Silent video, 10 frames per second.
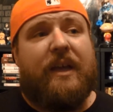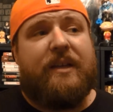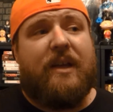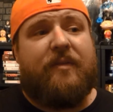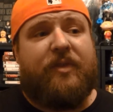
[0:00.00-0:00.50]

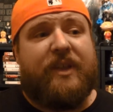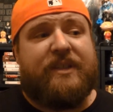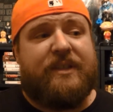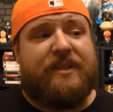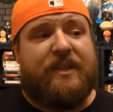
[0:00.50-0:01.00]
and
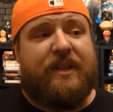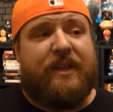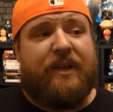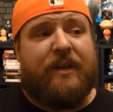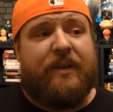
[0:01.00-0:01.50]
Netflix is
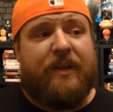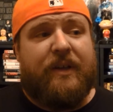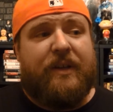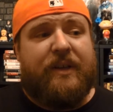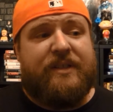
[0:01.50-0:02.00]
the uh,
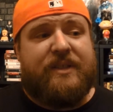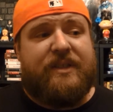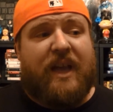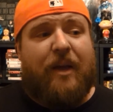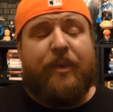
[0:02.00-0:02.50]
is the
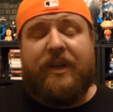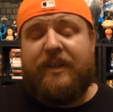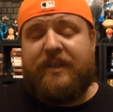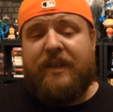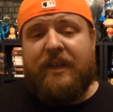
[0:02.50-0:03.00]

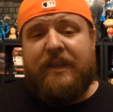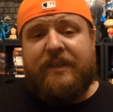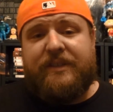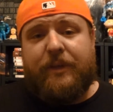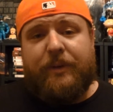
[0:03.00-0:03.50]
dominant.
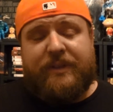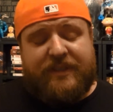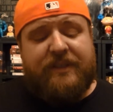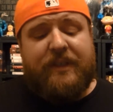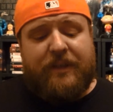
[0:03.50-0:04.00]
So
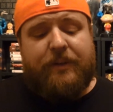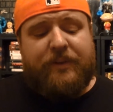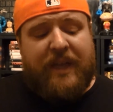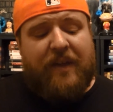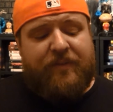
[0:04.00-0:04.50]
it's you know
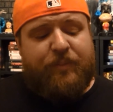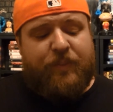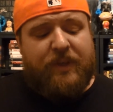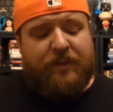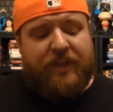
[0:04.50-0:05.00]
they have
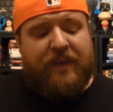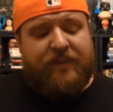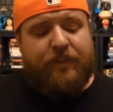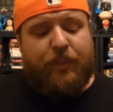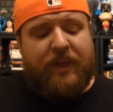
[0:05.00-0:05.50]
you know they have
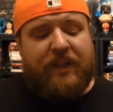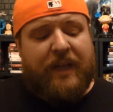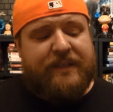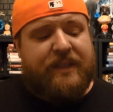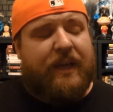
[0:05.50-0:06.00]
to
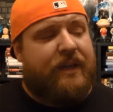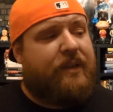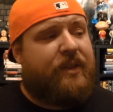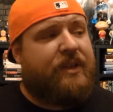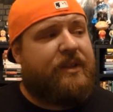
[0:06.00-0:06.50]
realize that, and
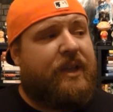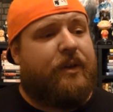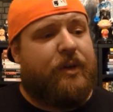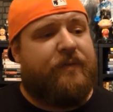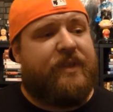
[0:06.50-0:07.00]
I that they
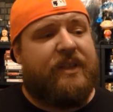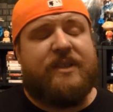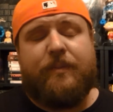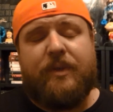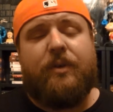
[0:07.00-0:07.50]
could have done
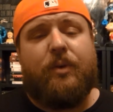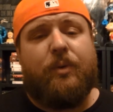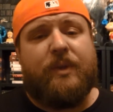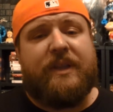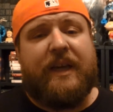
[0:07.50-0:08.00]
something
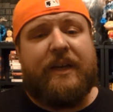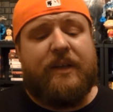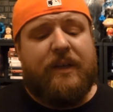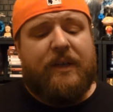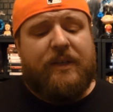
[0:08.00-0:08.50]
cool with
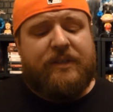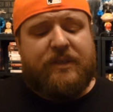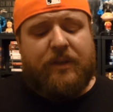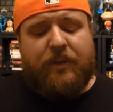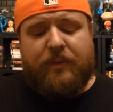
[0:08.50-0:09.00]
that.
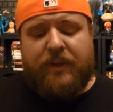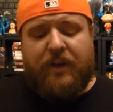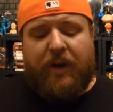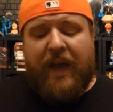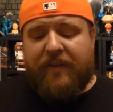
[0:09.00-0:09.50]
So you
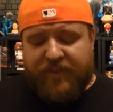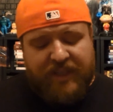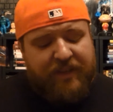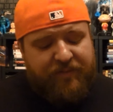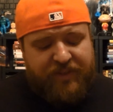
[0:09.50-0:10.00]
know I have to
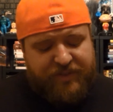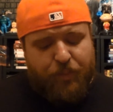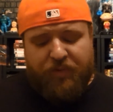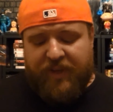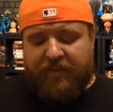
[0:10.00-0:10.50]
give this
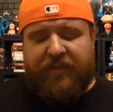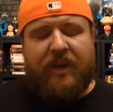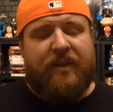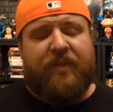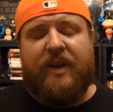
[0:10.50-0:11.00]
movie a
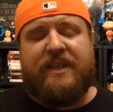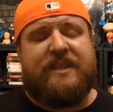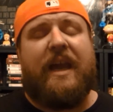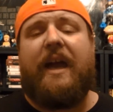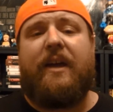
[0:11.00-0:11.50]
very very
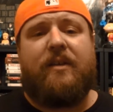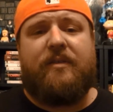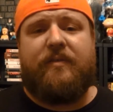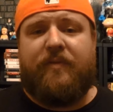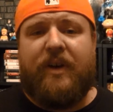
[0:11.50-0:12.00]
sad,
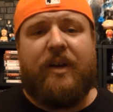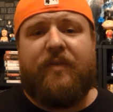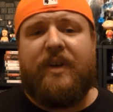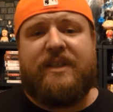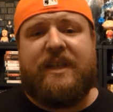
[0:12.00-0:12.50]
very
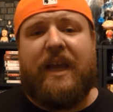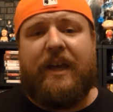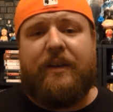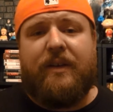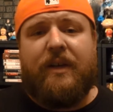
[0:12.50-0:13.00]
very
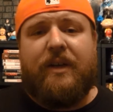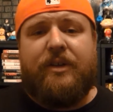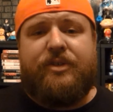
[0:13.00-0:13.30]
sad